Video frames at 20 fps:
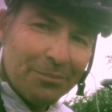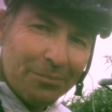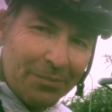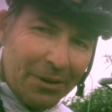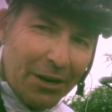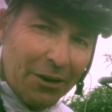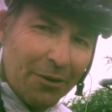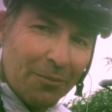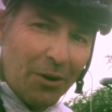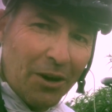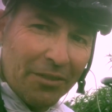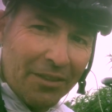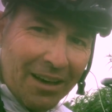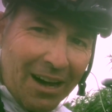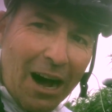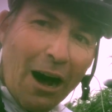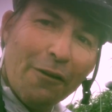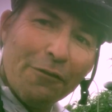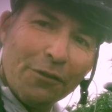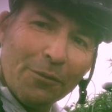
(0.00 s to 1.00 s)
Bear in mind they're
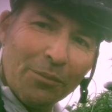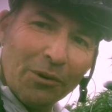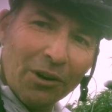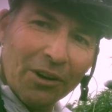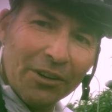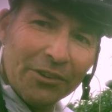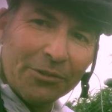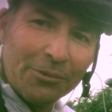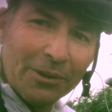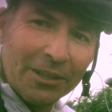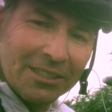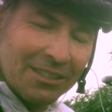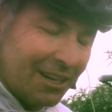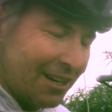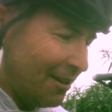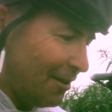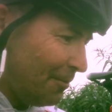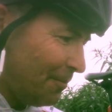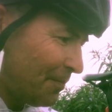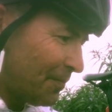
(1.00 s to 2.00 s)
half the price
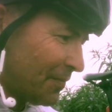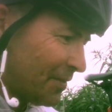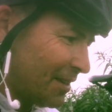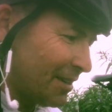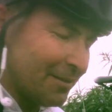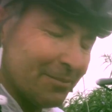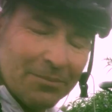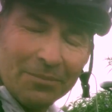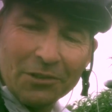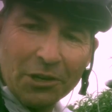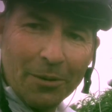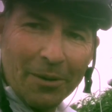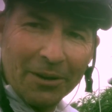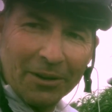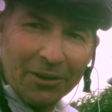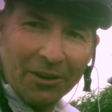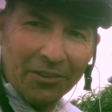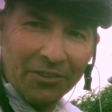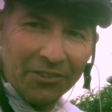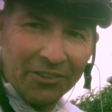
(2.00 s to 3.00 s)
retail. The Turbo
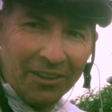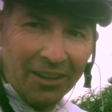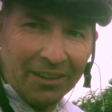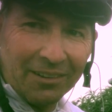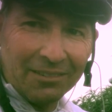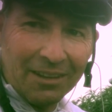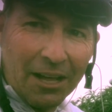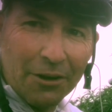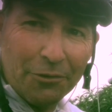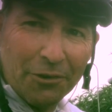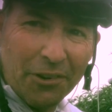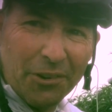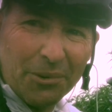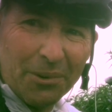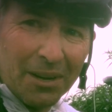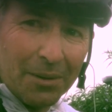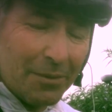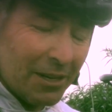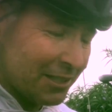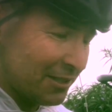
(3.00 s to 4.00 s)
Cottons are like
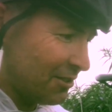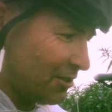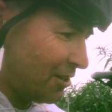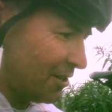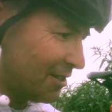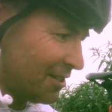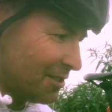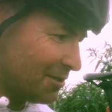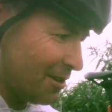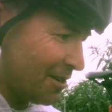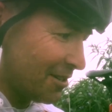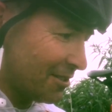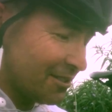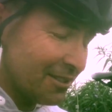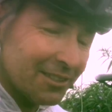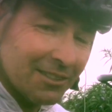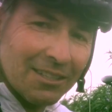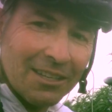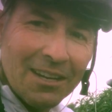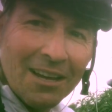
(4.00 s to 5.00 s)
120 bucks a tyre, these are only
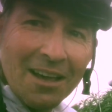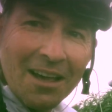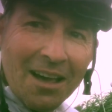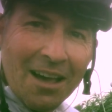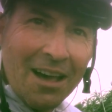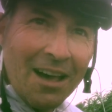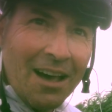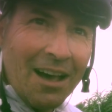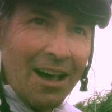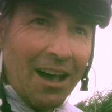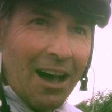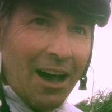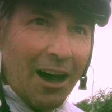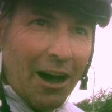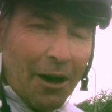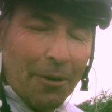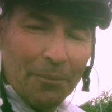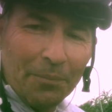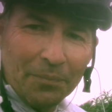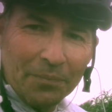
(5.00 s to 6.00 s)
60.
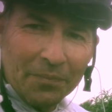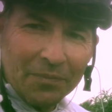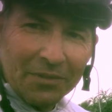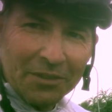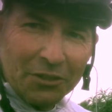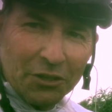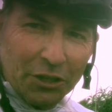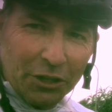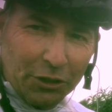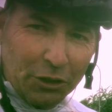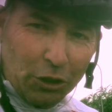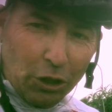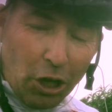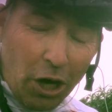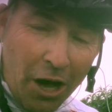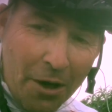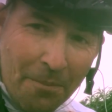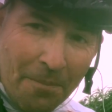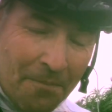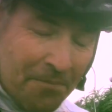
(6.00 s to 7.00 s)
To the
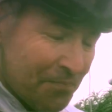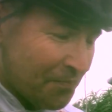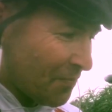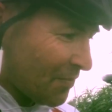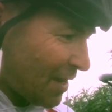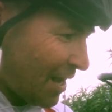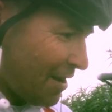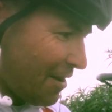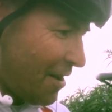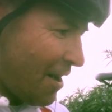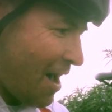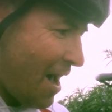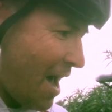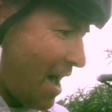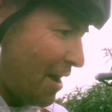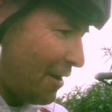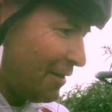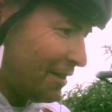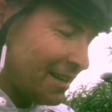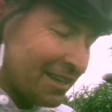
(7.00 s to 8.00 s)
climb,
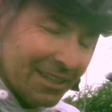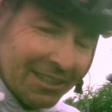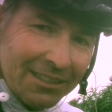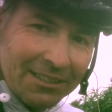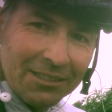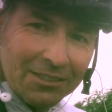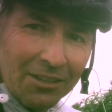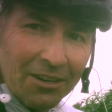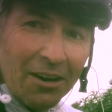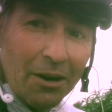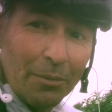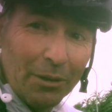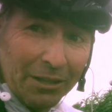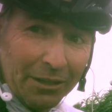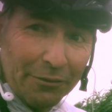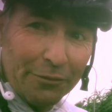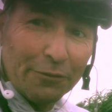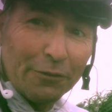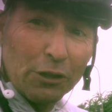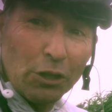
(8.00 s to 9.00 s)
and these I
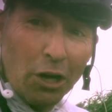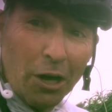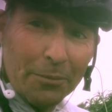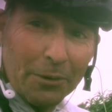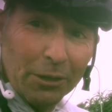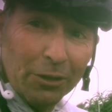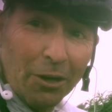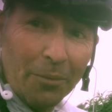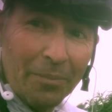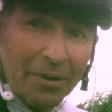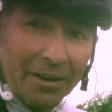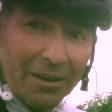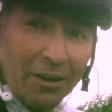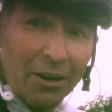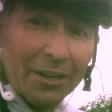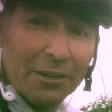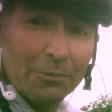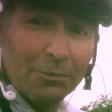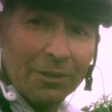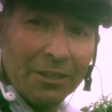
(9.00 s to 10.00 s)
believe climbed a lot better.
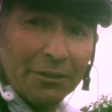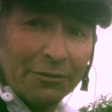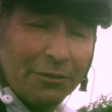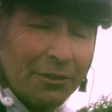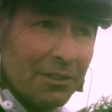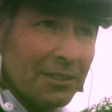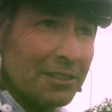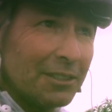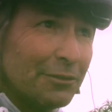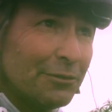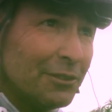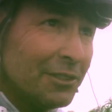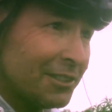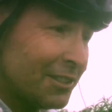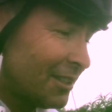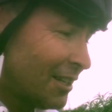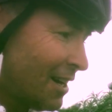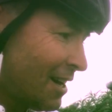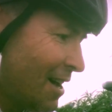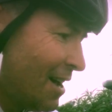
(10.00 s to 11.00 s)
I could really feel the difference.